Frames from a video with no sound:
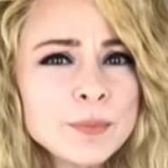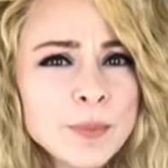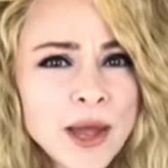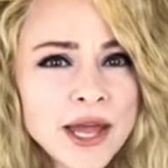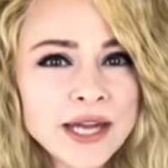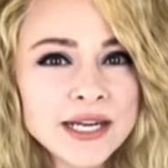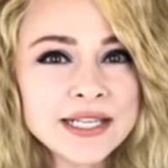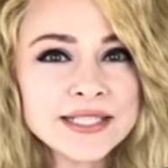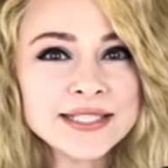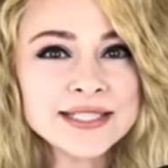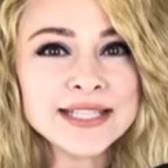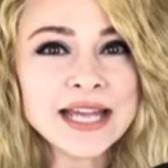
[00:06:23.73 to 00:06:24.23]

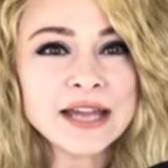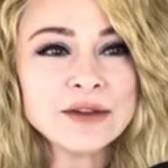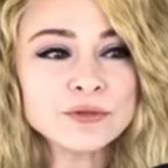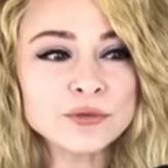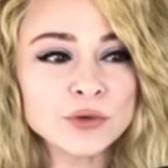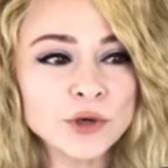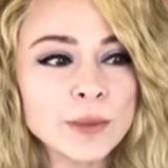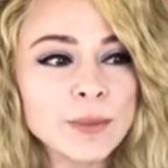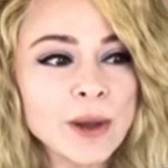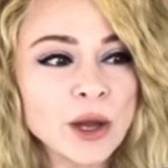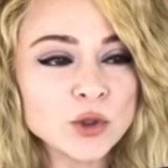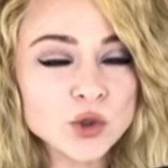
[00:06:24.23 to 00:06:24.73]
putty set
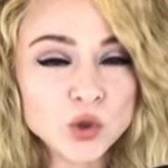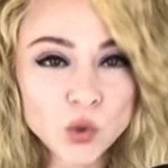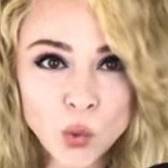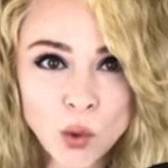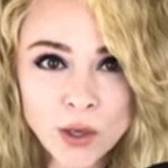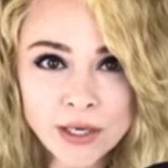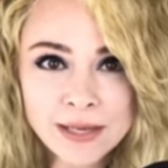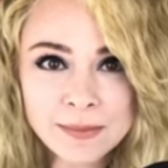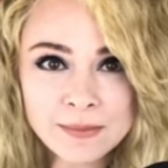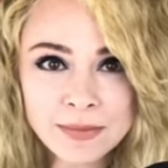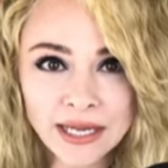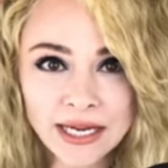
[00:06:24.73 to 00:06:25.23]
for about
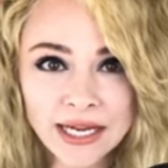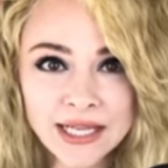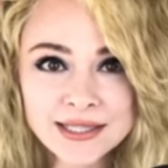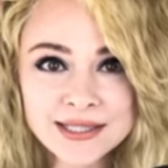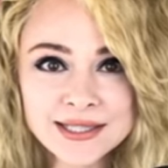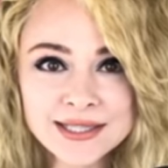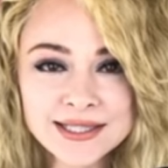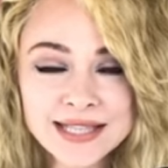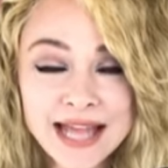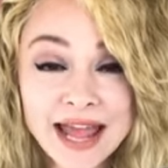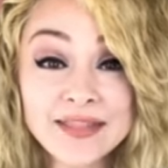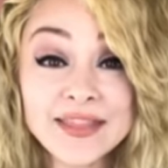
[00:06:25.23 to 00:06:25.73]
twenty
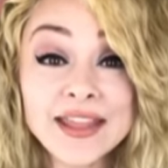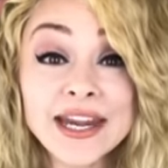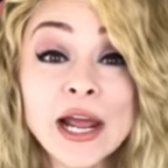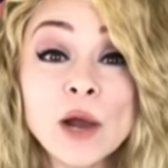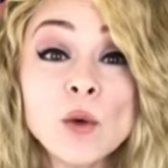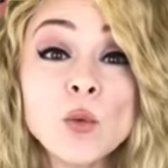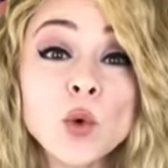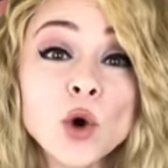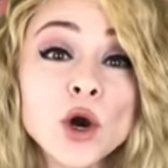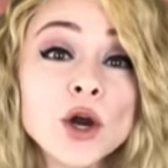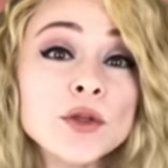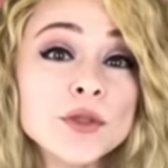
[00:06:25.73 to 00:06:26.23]
minutes and then I
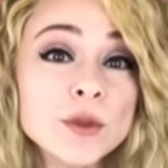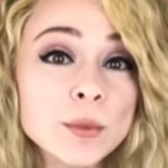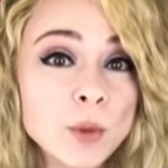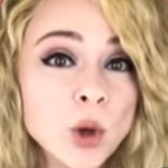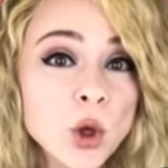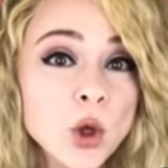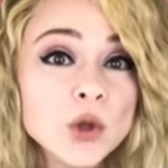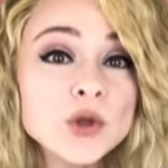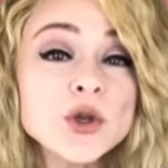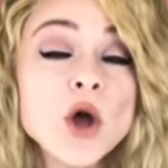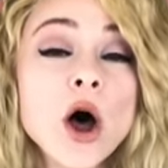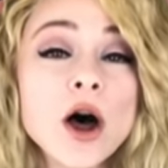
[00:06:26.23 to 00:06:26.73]
work the
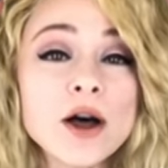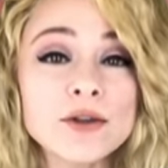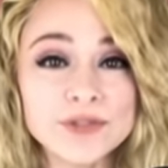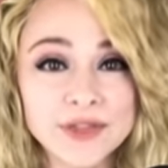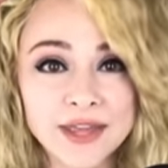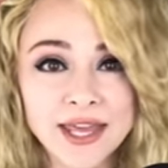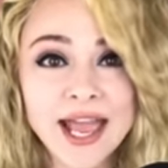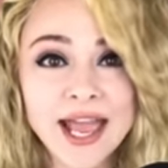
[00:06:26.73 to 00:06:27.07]
mold off the